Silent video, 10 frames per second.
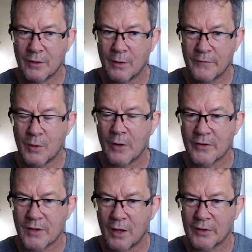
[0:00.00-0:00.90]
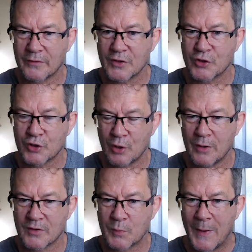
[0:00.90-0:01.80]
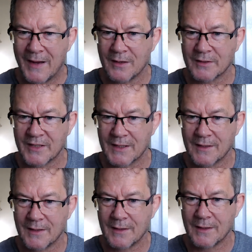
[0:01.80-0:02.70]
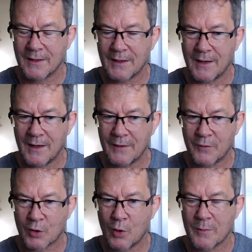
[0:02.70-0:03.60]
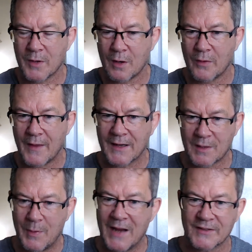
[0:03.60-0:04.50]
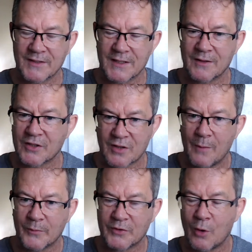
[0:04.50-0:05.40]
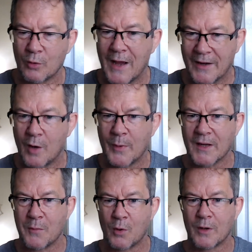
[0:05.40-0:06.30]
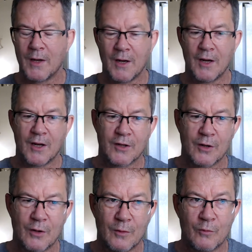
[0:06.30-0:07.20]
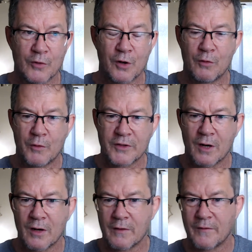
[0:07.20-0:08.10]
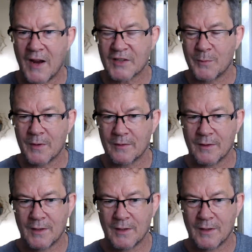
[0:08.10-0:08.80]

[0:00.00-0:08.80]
few $100s of insurance penalty for going beyond that capacity, the sums don't add up anymore. Your return on investment